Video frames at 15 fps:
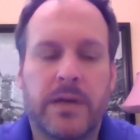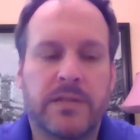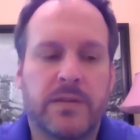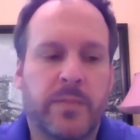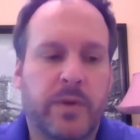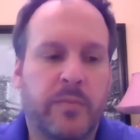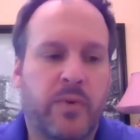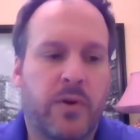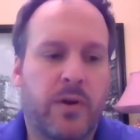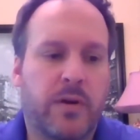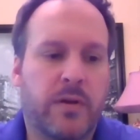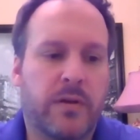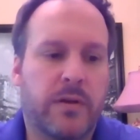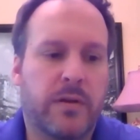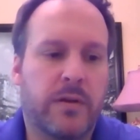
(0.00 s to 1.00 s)
has a big
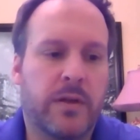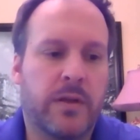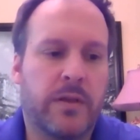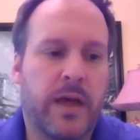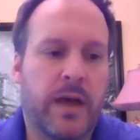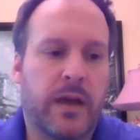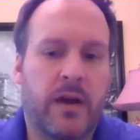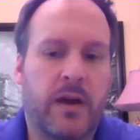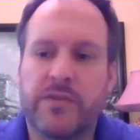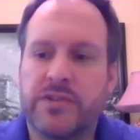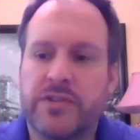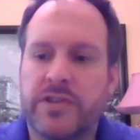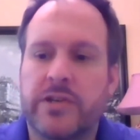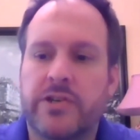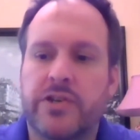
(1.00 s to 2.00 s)
part in that
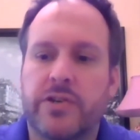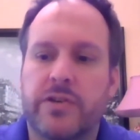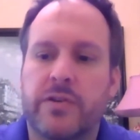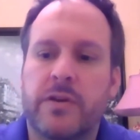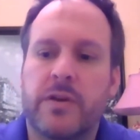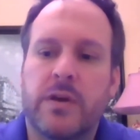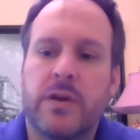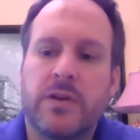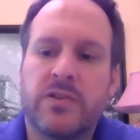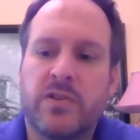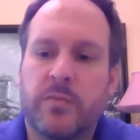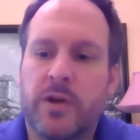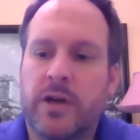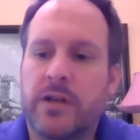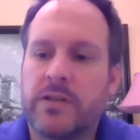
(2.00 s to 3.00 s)
conversation. So
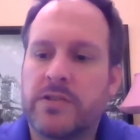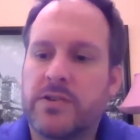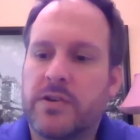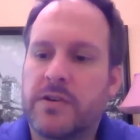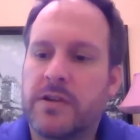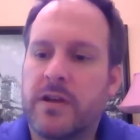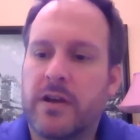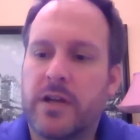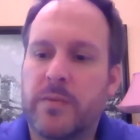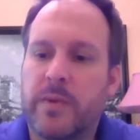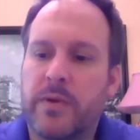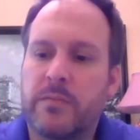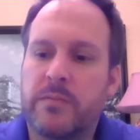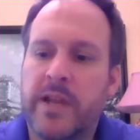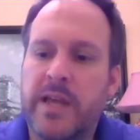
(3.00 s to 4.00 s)
I'm not going to start talking
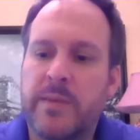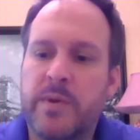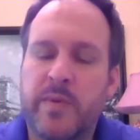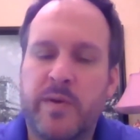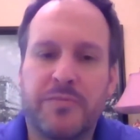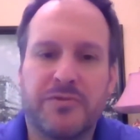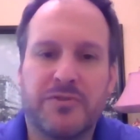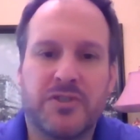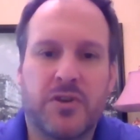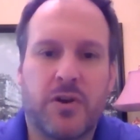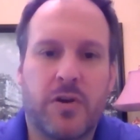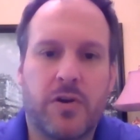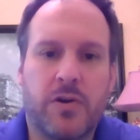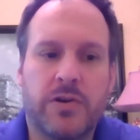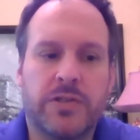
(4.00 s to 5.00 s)
about naming people's
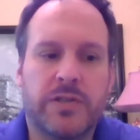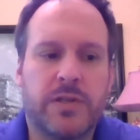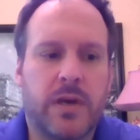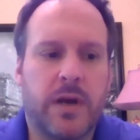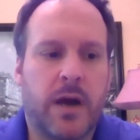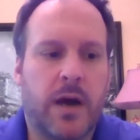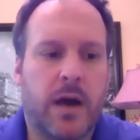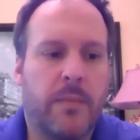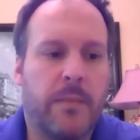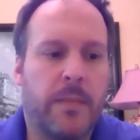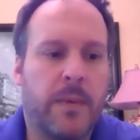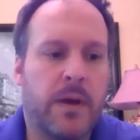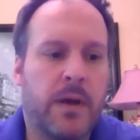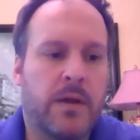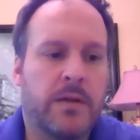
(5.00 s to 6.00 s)
starters.
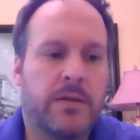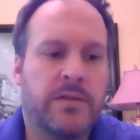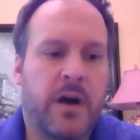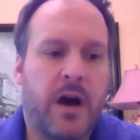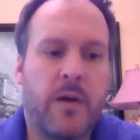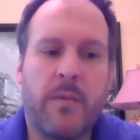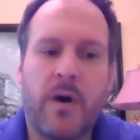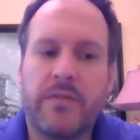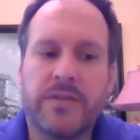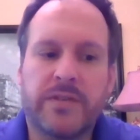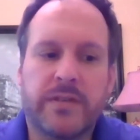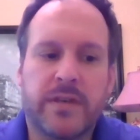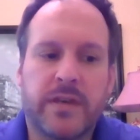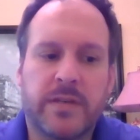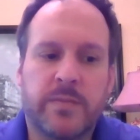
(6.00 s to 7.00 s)
Dom
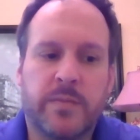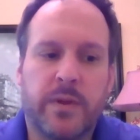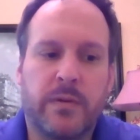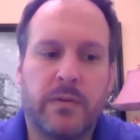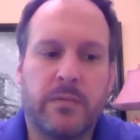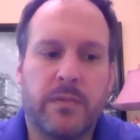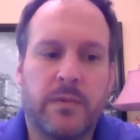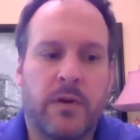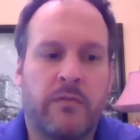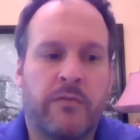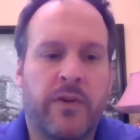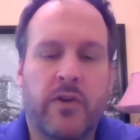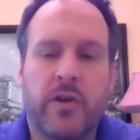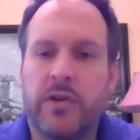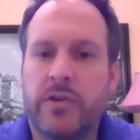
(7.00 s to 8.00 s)
obviously has been a
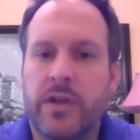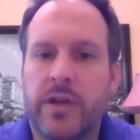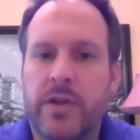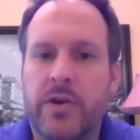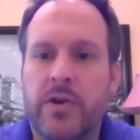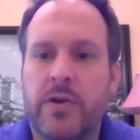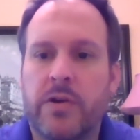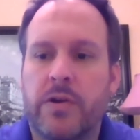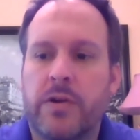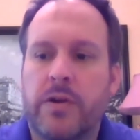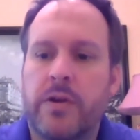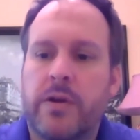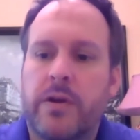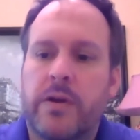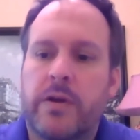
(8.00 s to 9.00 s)
very good hitter.
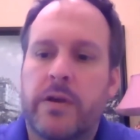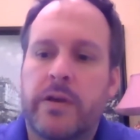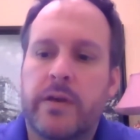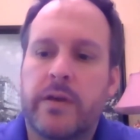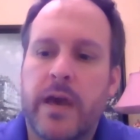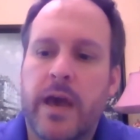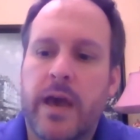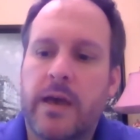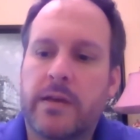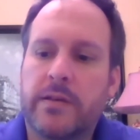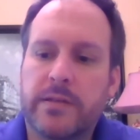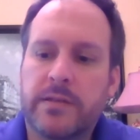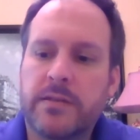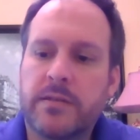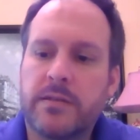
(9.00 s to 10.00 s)
He
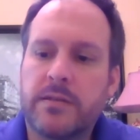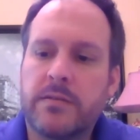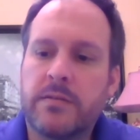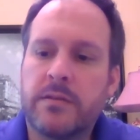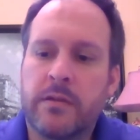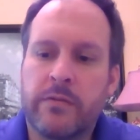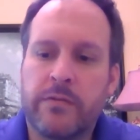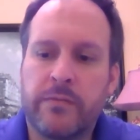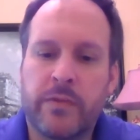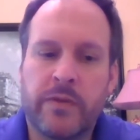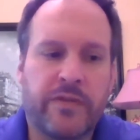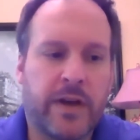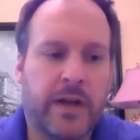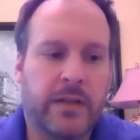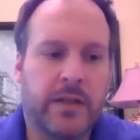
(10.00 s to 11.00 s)
has the
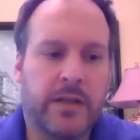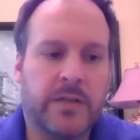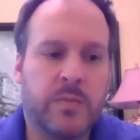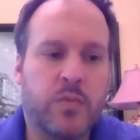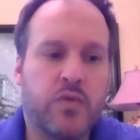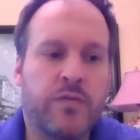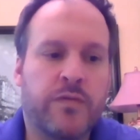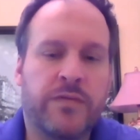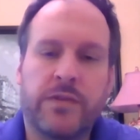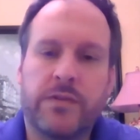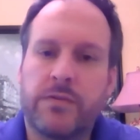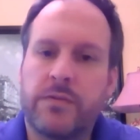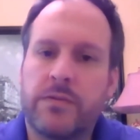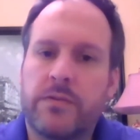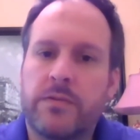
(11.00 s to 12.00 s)
fact that he's moved